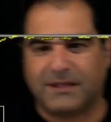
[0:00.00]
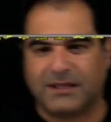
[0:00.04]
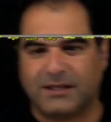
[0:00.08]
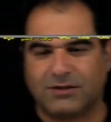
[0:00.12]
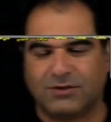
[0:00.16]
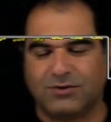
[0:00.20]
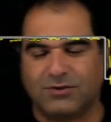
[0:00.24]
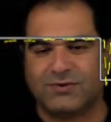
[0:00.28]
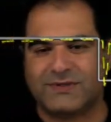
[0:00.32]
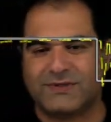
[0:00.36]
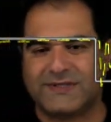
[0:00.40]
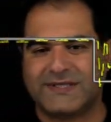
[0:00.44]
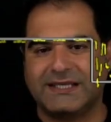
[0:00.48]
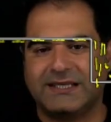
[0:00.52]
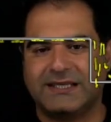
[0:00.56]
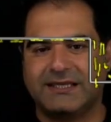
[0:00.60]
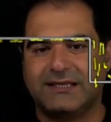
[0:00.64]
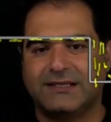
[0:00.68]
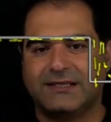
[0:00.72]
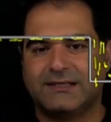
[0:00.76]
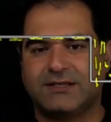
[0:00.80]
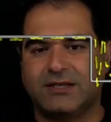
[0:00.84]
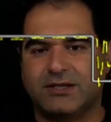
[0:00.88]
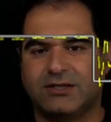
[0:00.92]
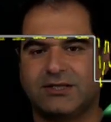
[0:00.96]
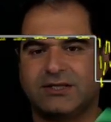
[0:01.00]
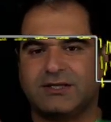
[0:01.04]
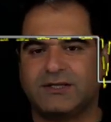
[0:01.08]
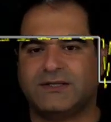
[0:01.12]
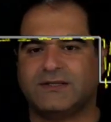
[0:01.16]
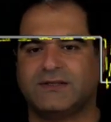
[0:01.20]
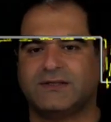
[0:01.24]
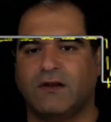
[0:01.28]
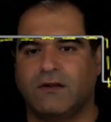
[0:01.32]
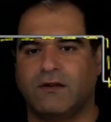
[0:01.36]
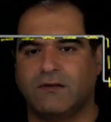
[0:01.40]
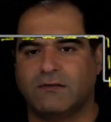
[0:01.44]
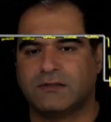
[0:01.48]
you see such a
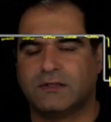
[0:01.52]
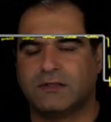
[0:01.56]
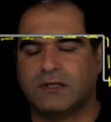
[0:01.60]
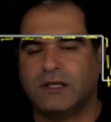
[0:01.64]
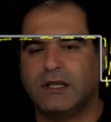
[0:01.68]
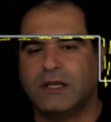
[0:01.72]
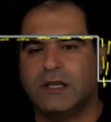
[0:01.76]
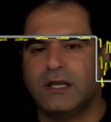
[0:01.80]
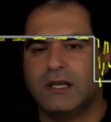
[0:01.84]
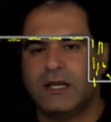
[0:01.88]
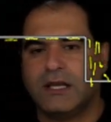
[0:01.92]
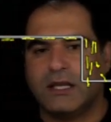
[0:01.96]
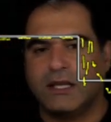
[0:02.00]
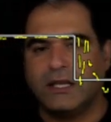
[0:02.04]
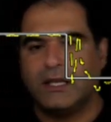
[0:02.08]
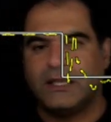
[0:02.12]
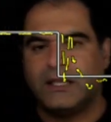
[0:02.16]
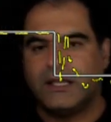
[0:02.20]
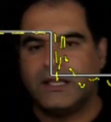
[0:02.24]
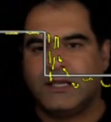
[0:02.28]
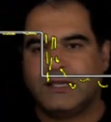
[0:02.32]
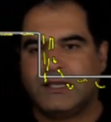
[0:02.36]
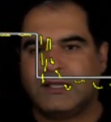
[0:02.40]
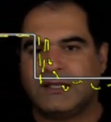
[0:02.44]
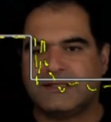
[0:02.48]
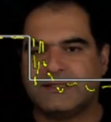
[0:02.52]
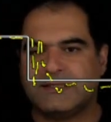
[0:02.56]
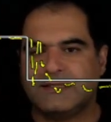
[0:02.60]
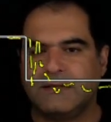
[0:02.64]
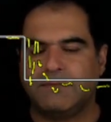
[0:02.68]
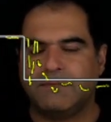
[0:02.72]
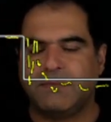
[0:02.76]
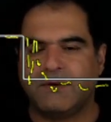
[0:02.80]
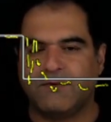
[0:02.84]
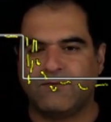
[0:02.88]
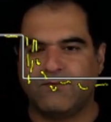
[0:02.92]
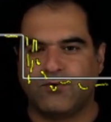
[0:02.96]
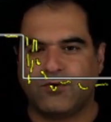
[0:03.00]
result. In a
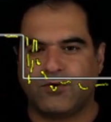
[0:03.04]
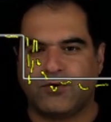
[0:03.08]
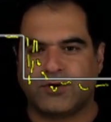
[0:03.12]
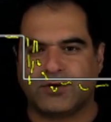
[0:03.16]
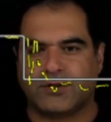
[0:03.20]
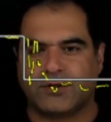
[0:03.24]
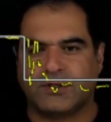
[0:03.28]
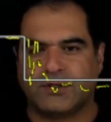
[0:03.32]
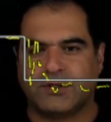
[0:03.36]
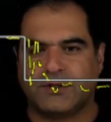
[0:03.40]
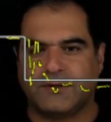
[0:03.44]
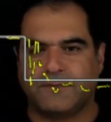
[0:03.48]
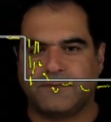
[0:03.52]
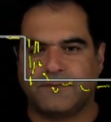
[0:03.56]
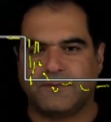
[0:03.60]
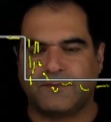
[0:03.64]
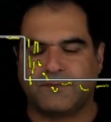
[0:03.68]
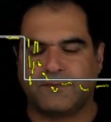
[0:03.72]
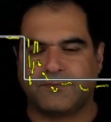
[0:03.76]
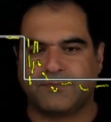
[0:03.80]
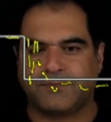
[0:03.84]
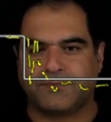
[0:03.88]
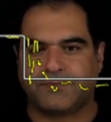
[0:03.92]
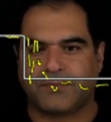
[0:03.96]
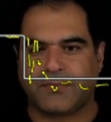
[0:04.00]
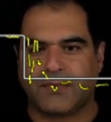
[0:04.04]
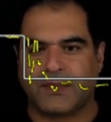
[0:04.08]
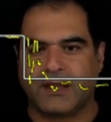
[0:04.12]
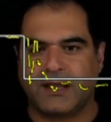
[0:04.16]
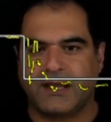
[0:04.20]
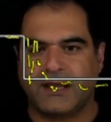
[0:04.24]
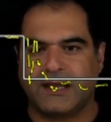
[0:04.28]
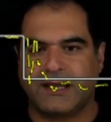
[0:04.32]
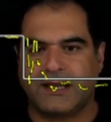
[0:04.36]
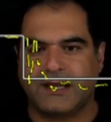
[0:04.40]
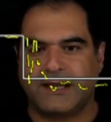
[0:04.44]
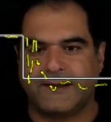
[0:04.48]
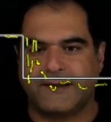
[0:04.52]
simple word,
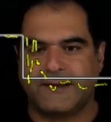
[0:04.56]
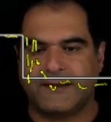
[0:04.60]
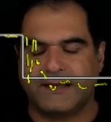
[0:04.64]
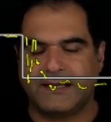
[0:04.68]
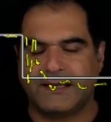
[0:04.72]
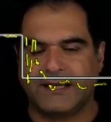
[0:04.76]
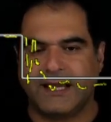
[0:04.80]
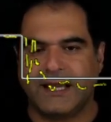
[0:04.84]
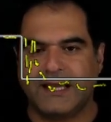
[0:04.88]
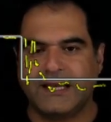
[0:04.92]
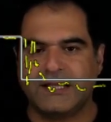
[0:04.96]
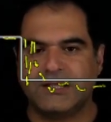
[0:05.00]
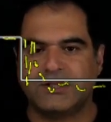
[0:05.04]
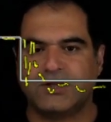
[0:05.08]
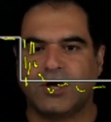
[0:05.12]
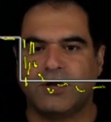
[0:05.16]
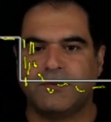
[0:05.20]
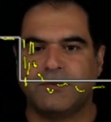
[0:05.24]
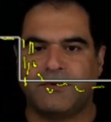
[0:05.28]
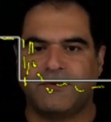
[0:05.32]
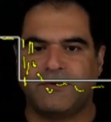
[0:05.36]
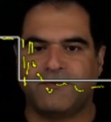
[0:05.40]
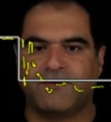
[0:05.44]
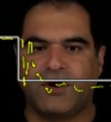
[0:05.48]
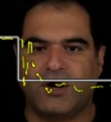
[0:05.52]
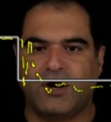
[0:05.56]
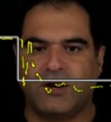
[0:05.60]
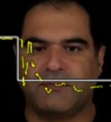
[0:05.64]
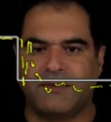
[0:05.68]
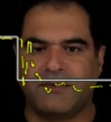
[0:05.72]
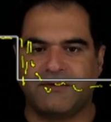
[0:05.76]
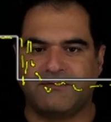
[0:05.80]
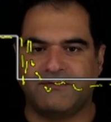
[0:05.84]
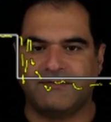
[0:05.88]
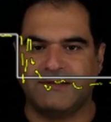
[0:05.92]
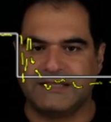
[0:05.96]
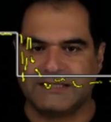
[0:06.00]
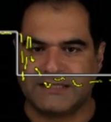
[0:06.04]
in any type of
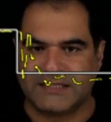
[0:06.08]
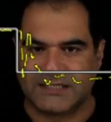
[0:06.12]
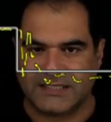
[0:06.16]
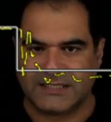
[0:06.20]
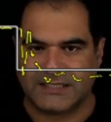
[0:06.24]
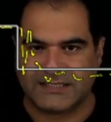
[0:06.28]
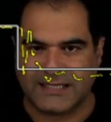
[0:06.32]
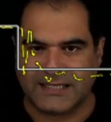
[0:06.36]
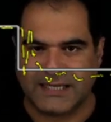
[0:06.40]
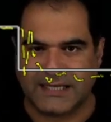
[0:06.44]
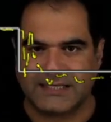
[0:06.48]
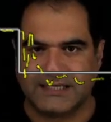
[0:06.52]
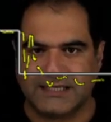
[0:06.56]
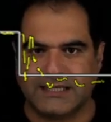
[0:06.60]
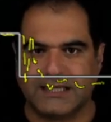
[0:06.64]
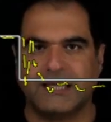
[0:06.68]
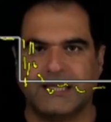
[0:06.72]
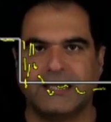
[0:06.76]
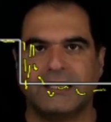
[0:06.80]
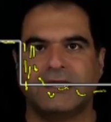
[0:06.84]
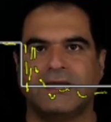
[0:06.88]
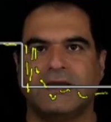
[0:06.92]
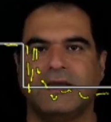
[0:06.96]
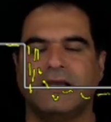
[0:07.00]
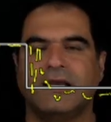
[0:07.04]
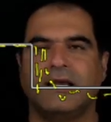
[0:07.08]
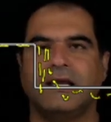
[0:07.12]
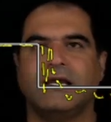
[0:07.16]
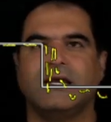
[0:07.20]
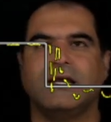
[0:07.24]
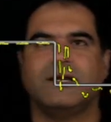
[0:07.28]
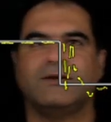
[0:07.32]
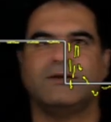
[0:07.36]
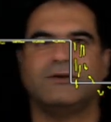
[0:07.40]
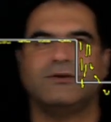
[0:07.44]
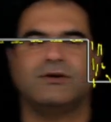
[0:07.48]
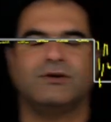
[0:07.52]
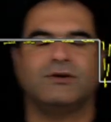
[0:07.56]
Kalman filtering technique,
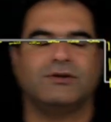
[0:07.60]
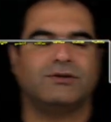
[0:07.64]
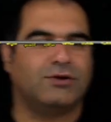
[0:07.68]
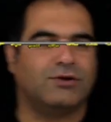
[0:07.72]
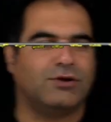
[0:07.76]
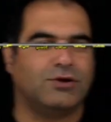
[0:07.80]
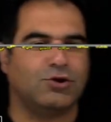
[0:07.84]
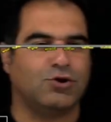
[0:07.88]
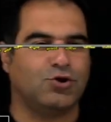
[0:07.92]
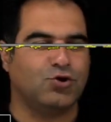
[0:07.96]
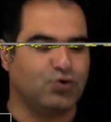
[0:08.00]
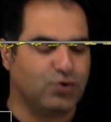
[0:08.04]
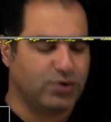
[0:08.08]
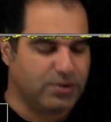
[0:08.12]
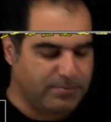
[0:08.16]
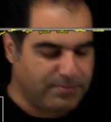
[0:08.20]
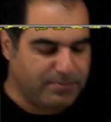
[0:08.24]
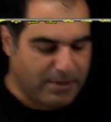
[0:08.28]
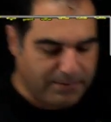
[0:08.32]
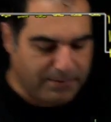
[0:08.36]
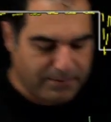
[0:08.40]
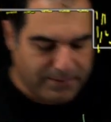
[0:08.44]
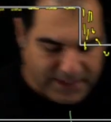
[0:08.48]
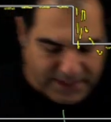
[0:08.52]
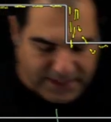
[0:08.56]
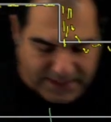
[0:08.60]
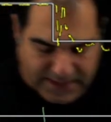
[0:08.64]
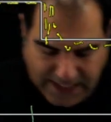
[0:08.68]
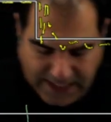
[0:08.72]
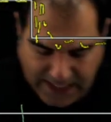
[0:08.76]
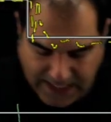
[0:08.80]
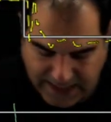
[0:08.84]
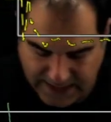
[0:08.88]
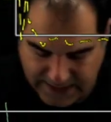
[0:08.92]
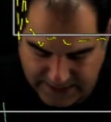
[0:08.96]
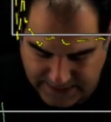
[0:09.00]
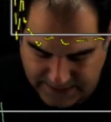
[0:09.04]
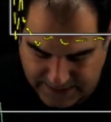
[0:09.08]
you remember
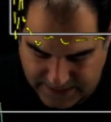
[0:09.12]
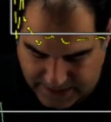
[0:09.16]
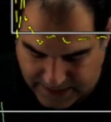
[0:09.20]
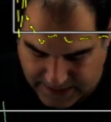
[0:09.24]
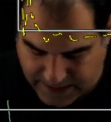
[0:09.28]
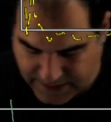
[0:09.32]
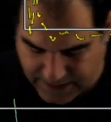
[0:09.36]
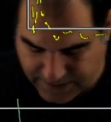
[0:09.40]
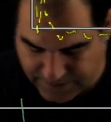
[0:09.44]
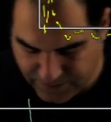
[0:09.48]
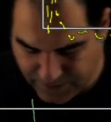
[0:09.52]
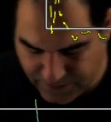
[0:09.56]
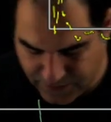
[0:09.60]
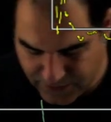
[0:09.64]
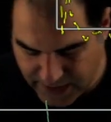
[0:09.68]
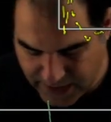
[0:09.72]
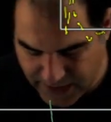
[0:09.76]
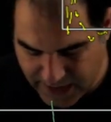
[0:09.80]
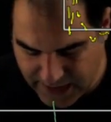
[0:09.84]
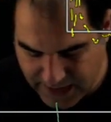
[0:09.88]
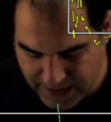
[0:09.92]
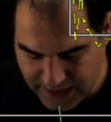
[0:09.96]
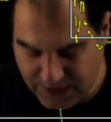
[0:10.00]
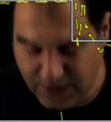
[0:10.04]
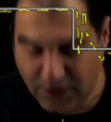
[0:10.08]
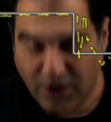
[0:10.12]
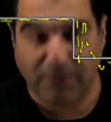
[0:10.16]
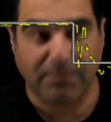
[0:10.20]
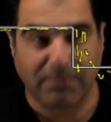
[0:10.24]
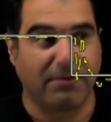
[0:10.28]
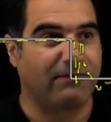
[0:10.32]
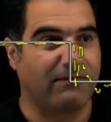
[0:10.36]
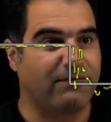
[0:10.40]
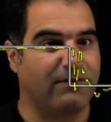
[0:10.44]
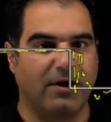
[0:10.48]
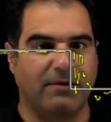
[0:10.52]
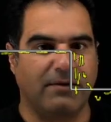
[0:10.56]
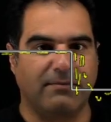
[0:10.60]
that for any type
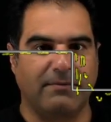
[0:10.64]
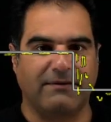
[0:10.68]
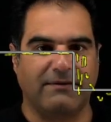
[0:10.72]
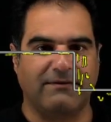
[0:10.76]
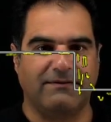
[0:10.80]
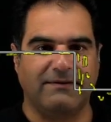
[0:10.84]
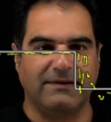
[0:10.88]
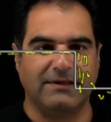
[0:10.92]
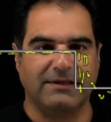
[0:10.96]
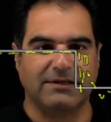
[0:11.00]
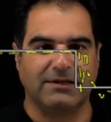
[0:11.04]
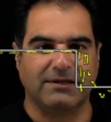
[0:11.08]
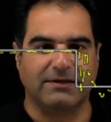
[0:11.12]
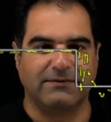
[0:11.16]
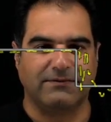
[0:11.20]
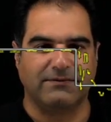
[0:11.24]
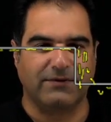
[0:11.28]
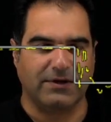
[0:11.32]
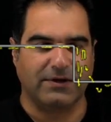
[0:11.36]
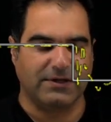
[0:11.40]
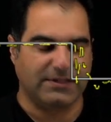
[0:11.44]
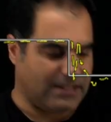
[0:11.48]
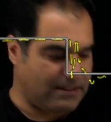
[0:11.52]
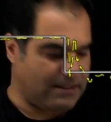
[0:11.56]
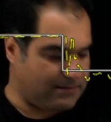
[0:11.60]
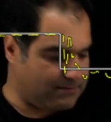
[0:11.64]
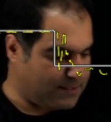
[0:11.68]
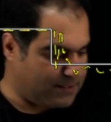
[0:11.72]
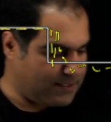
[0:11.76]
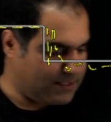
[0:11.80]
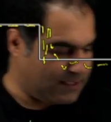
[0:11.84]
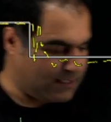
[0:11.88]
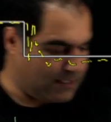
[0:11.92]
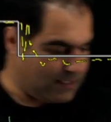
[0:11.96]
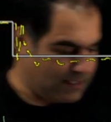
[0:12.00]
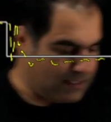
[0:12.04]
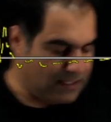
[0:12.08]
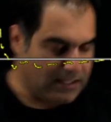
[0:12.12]
of Kalman filter, for example,
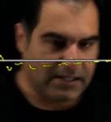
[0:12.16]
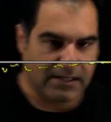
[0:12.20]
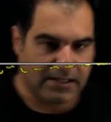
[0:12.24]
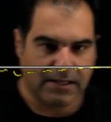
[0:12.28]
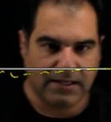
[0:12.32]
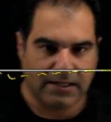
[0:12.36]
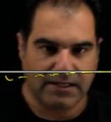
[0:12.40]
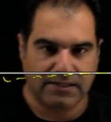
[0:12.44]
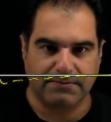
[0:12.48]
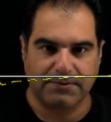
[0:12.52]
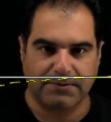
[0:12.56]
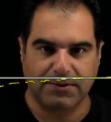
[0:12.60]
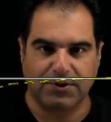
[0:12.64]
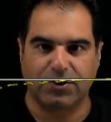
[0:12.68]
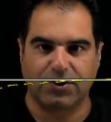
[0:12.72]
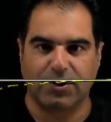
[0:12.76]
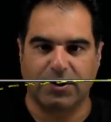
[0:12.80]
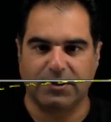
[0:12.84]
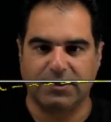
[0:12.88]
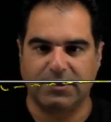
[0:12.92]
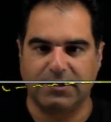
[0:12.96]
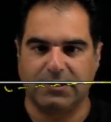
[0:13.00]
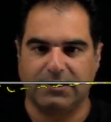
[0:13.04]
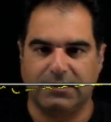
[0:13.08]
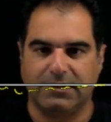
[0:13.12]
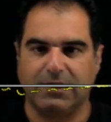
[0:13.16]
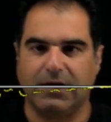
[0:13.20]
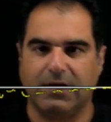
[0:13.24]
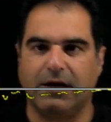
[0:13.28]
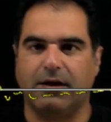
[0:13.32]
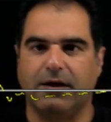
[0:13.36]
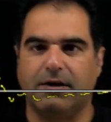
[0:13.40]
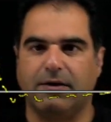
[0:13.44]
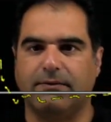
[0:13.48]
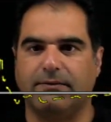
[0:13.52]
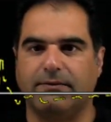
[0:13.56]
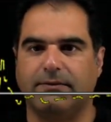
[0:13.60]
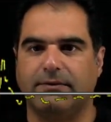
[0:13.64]
let me write it
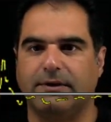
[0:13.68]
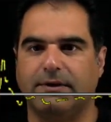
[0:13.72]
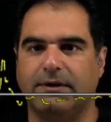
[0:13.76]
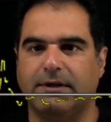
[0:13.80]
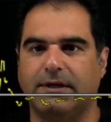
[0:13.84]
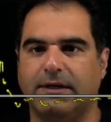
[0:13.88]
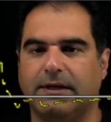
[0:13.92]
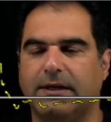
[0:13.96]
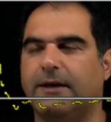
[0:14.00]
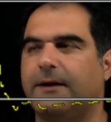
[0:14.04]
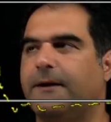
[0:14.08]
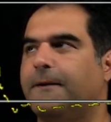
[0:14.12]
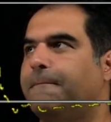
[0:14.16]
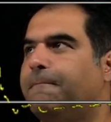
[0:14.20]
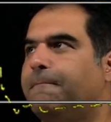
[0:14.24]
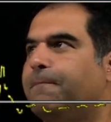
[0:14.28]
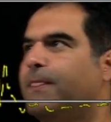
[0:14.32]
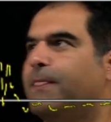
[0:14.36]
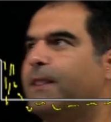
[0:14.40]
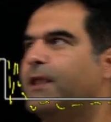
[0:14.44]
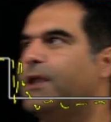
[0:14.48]
down